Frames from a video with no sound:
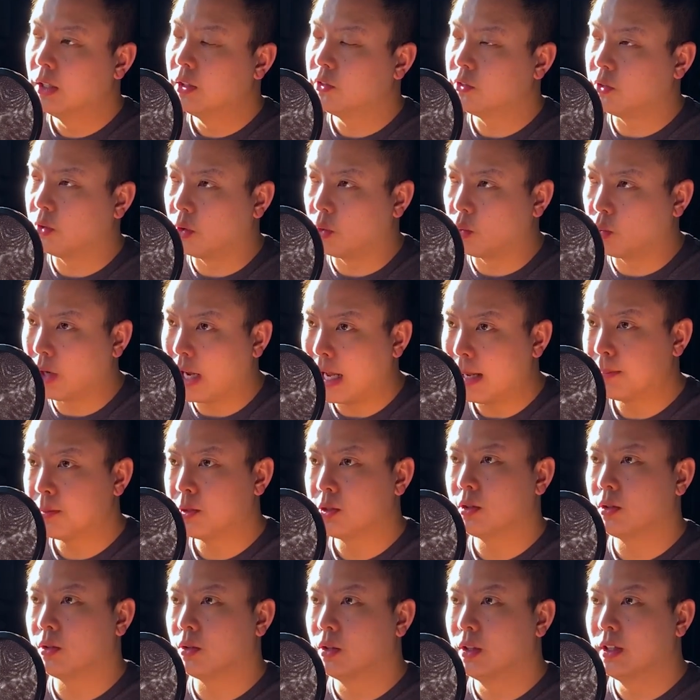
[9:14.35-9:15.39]
So the
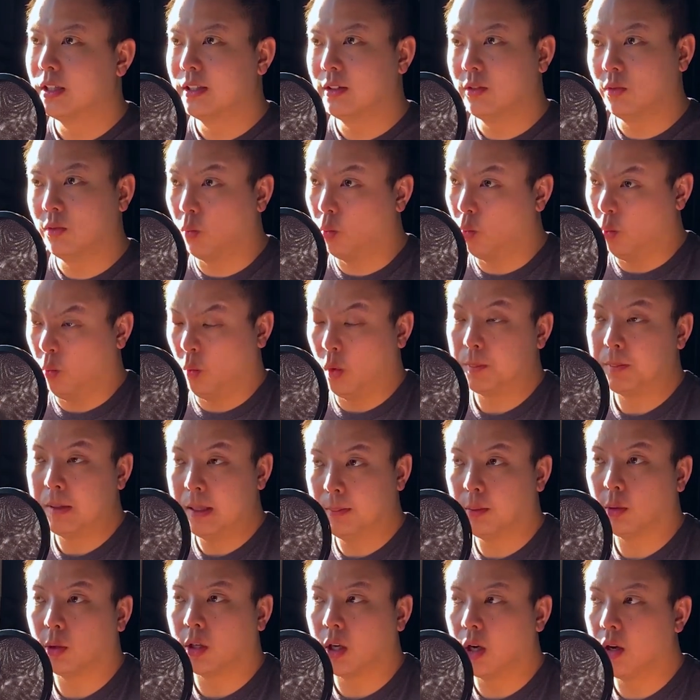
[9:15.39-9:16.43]
rapture, what
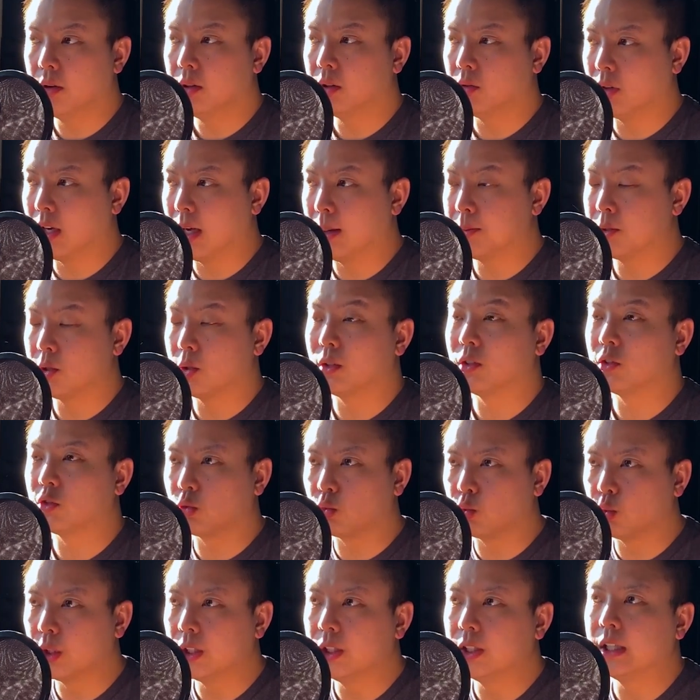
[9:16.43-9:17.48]
people are calling the rapture, is
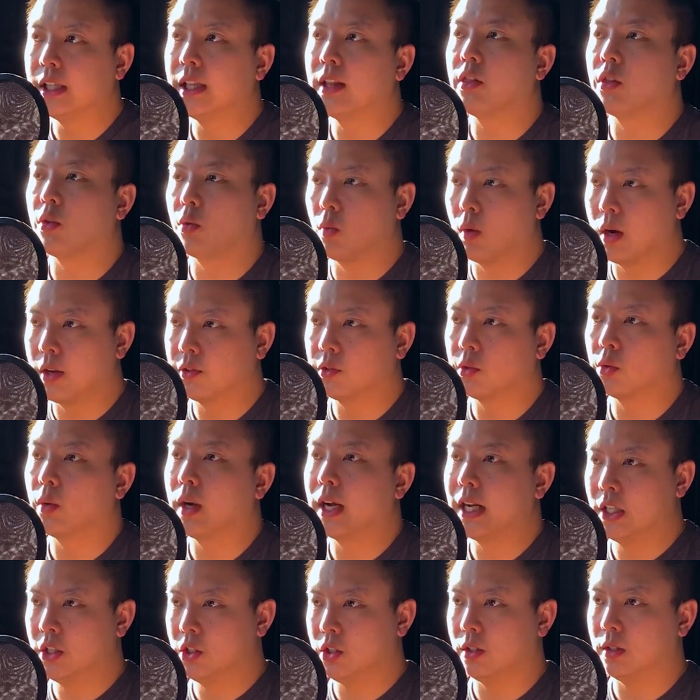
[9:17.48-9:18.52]
really the
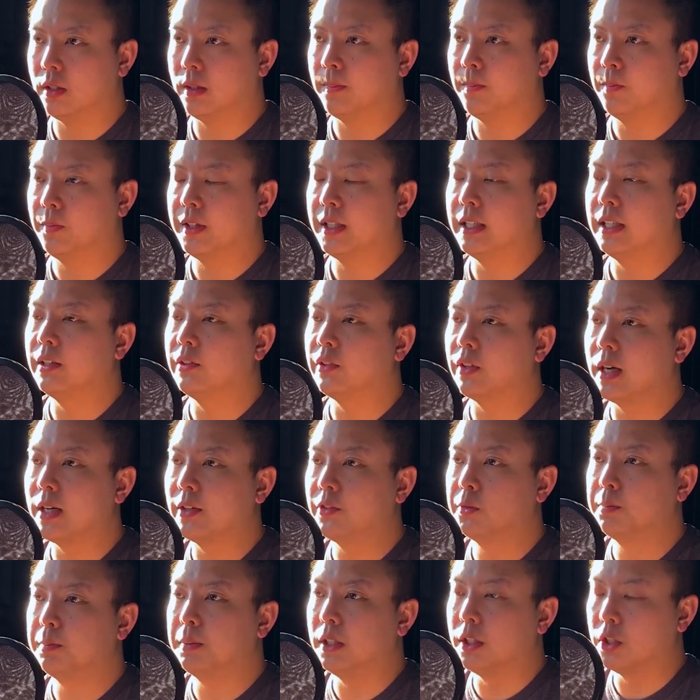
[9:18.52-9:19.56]
resurrection. It is
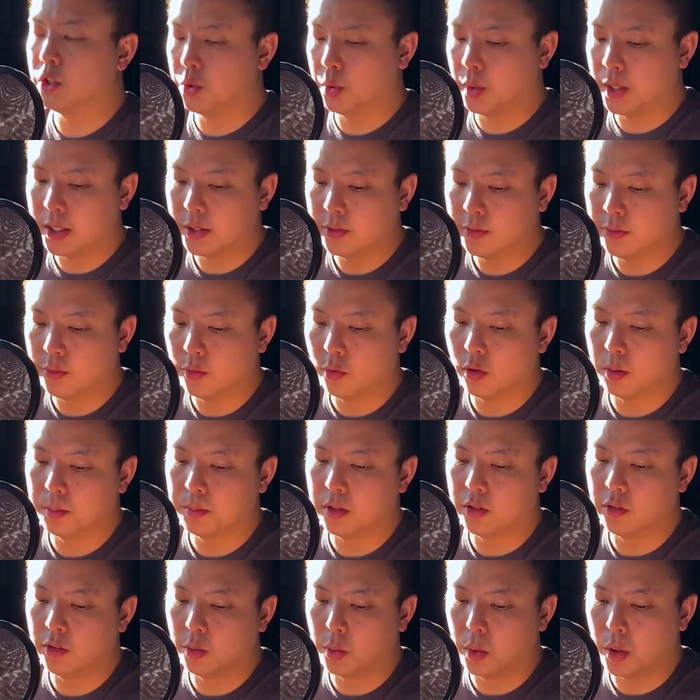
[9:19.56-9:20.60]
us being
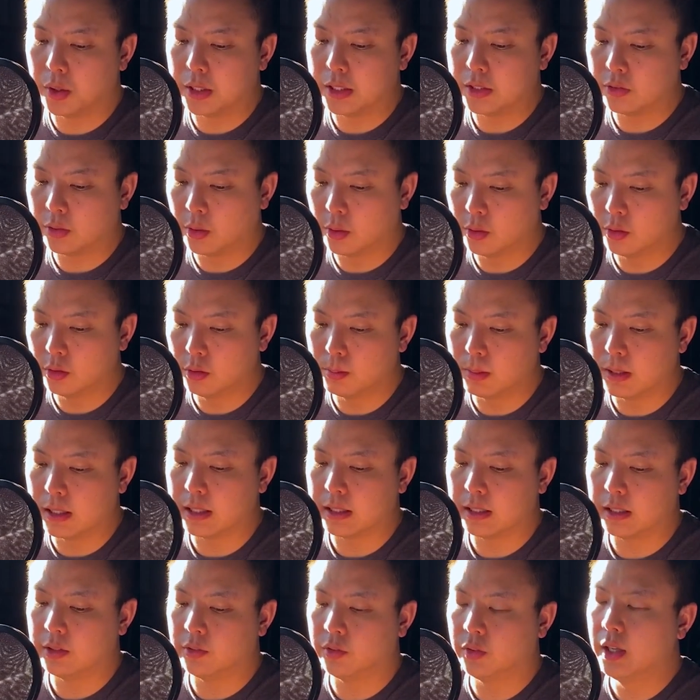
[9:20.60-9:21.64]
transformed into our eternal
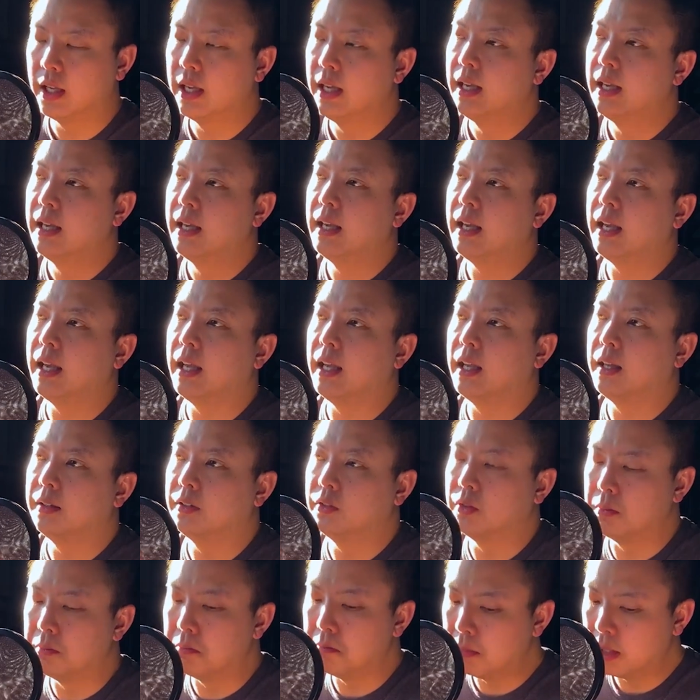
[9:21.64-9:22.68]
bodies
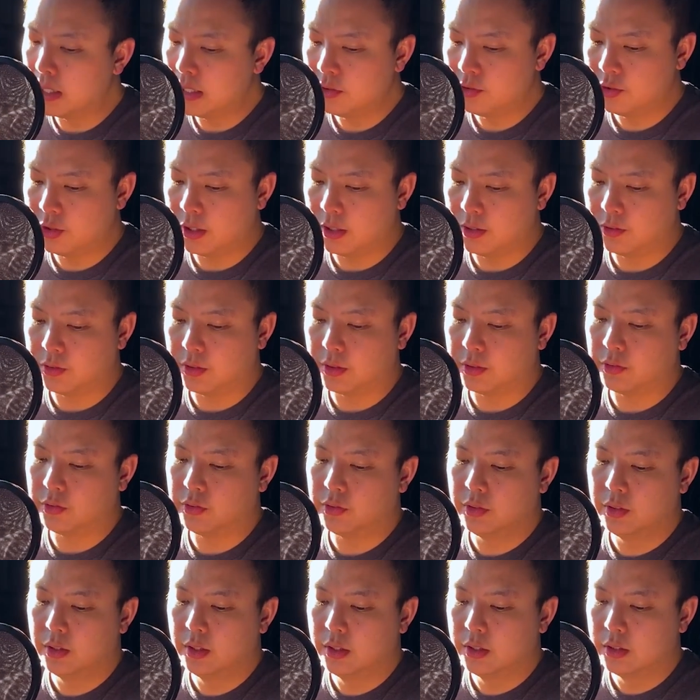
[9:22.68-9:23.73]
to meet
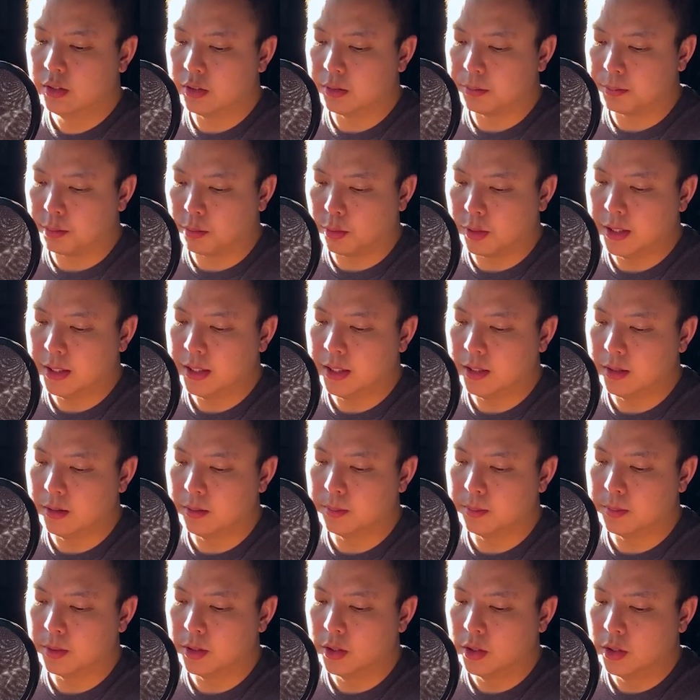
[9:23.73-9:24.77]
Jesus, to bring
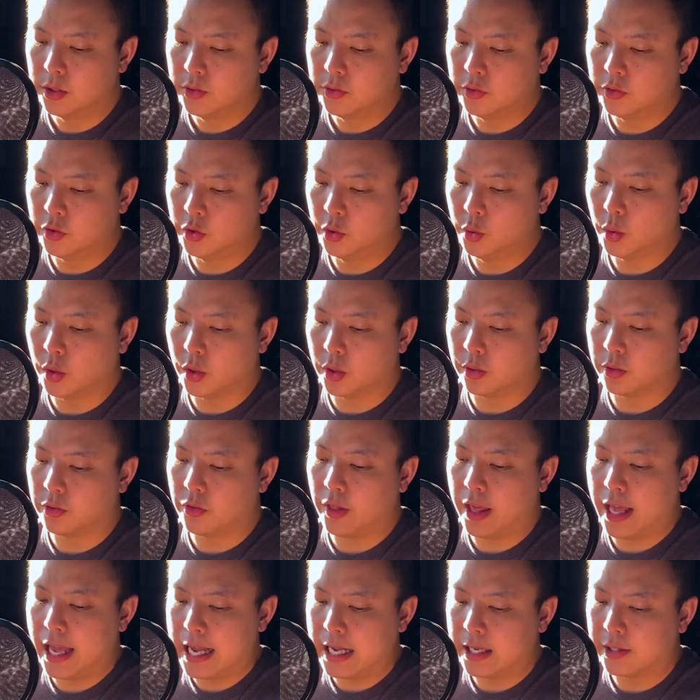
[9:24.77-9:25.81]
him to earth
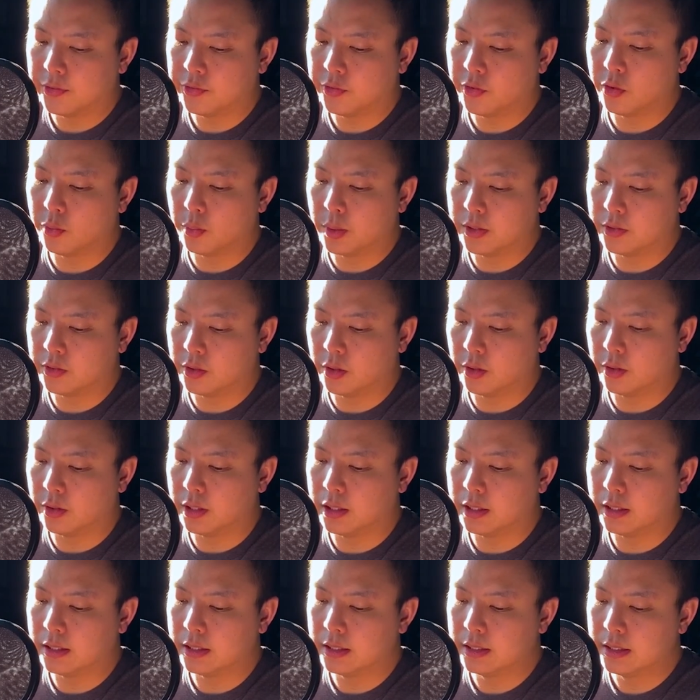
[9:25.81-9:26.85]
as the
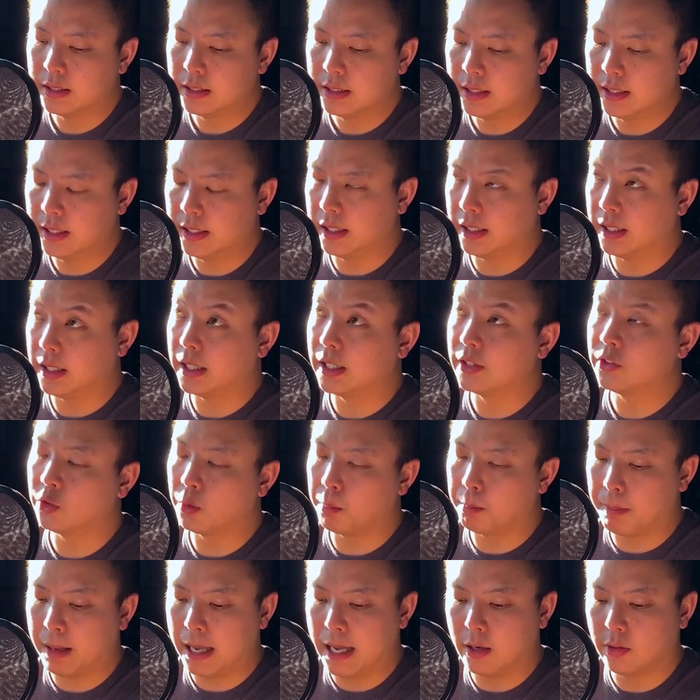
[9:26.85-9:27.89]
returning king. It's
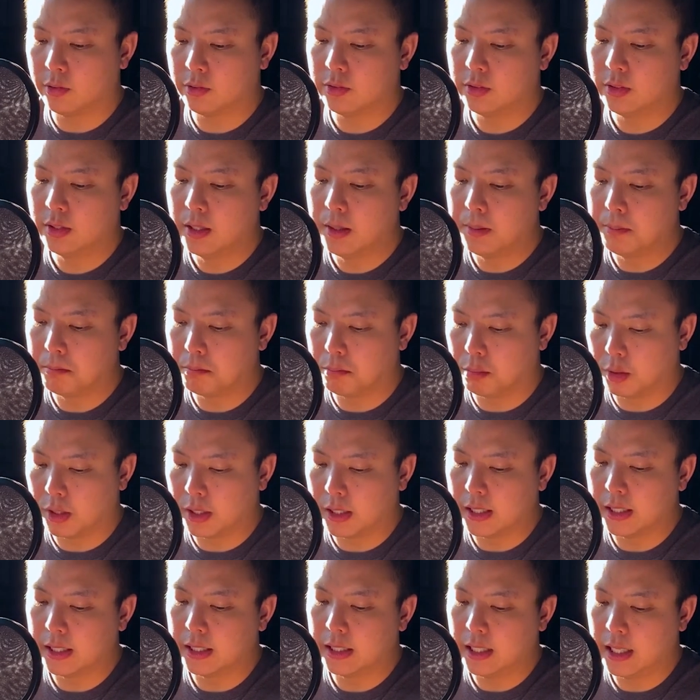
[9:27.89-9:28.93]
about
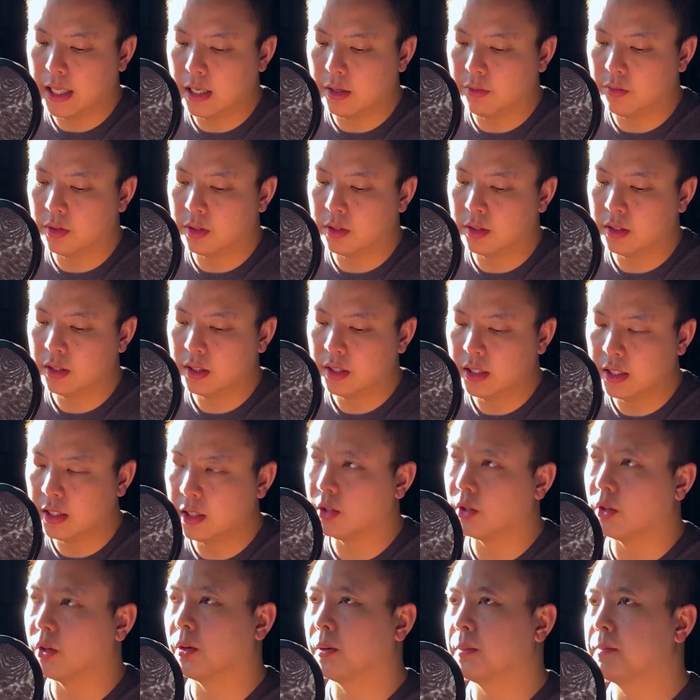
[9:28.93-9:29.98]
bringing heaven
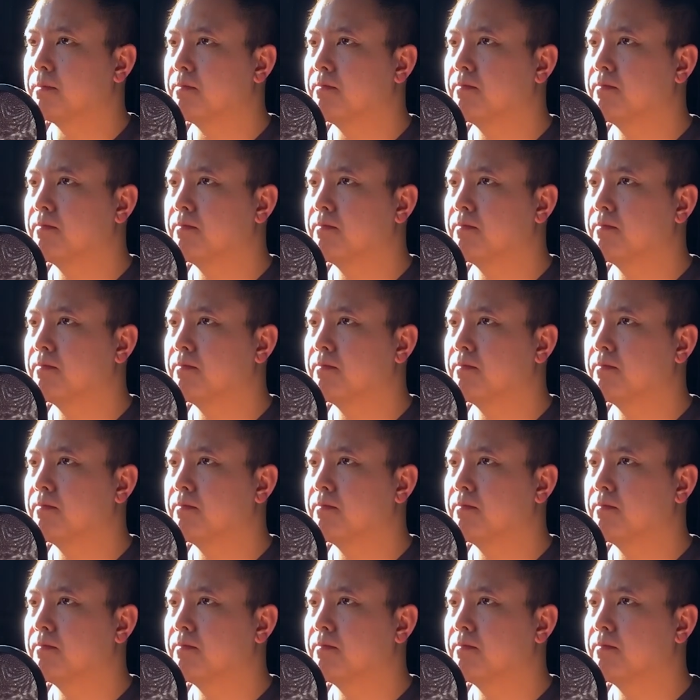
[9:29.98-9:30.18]
here.